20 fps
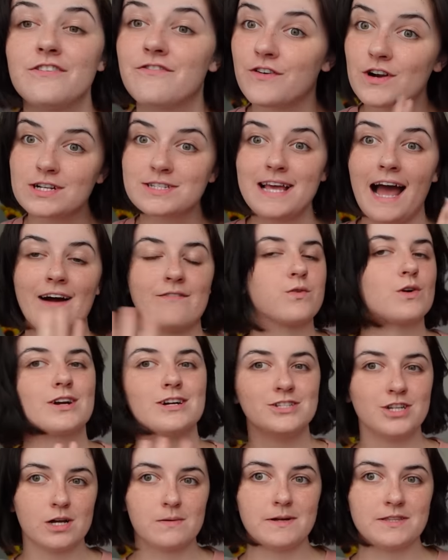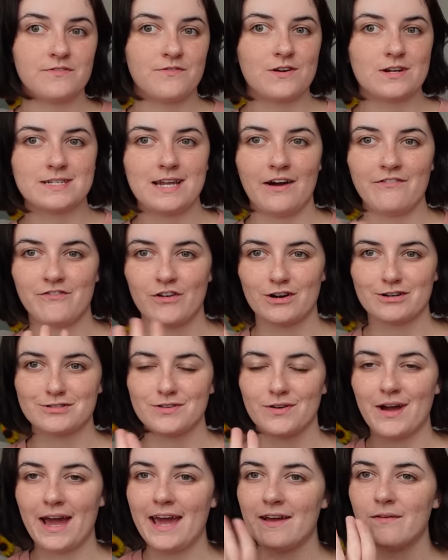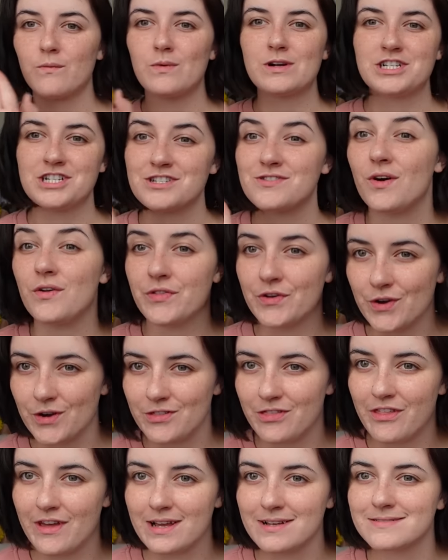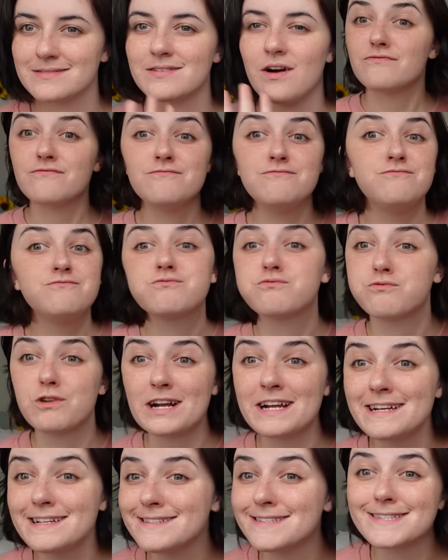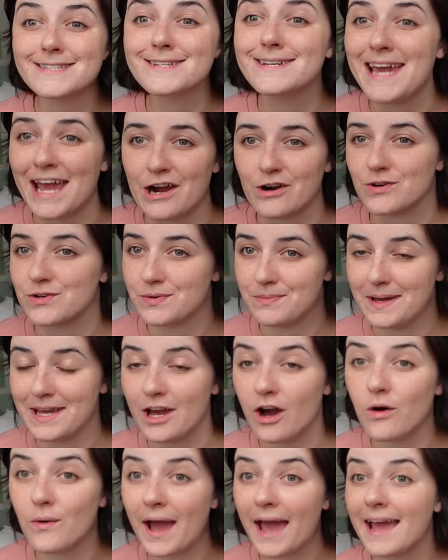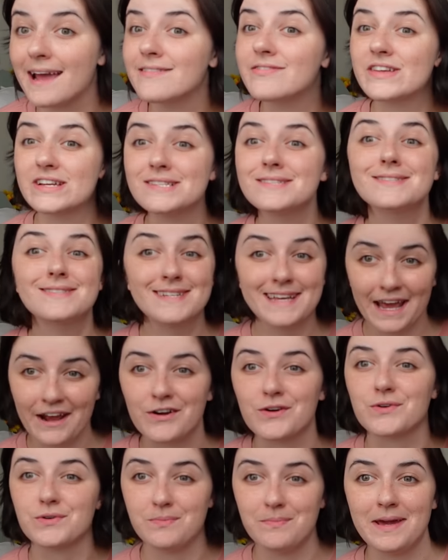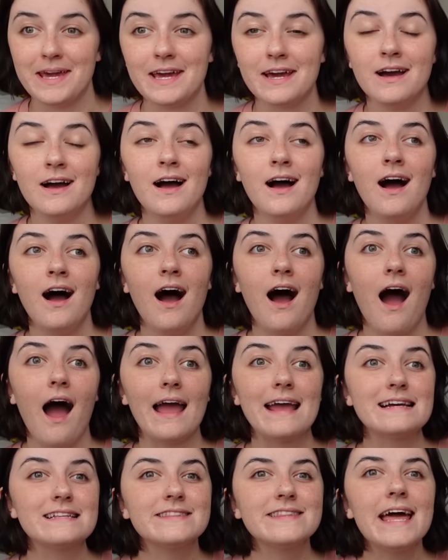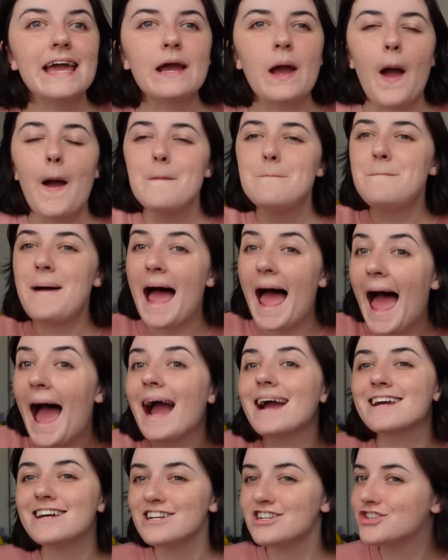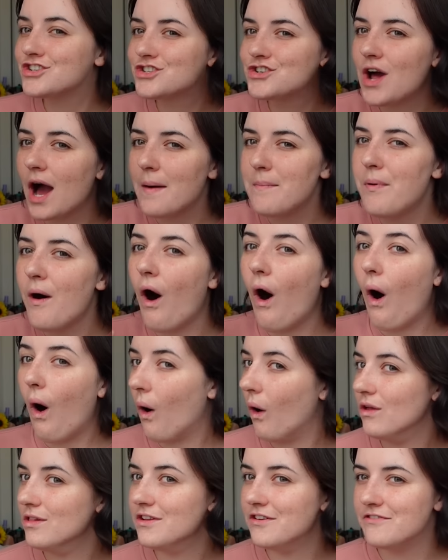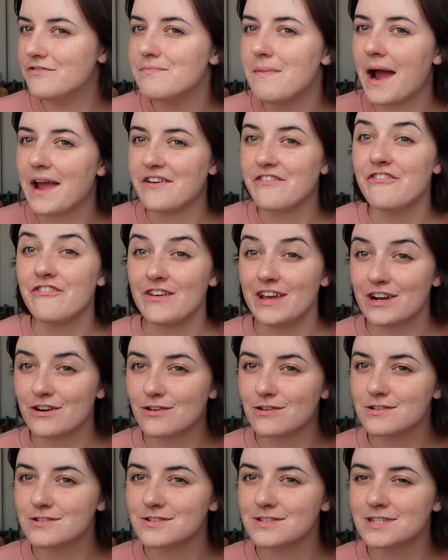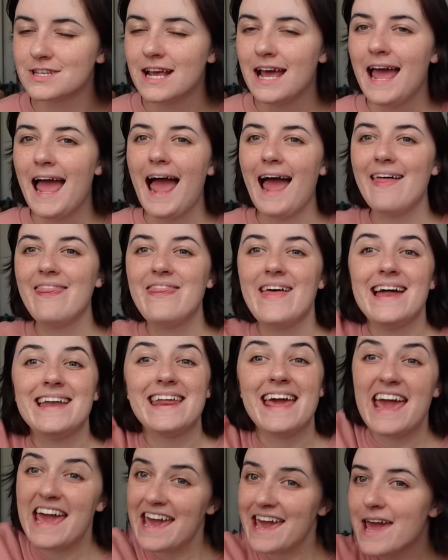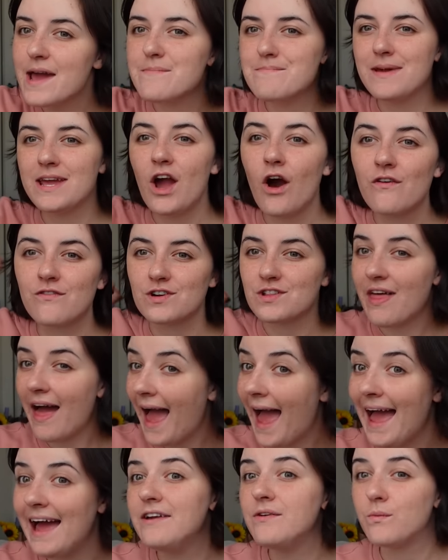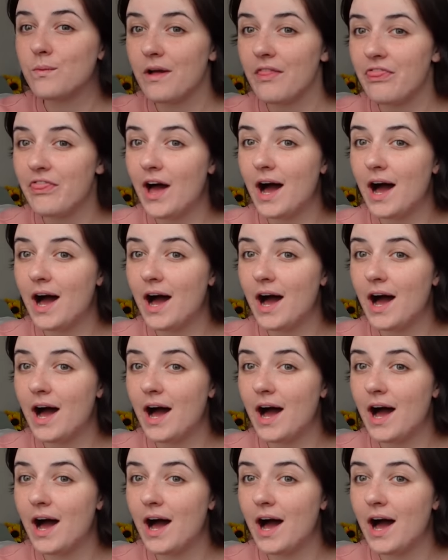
The first half, we're gonna talk about the first half first, okay? Which is all the good things. Freaking scared me, okay? This scared me. It like packaged up all of my fears and then hit me over the head with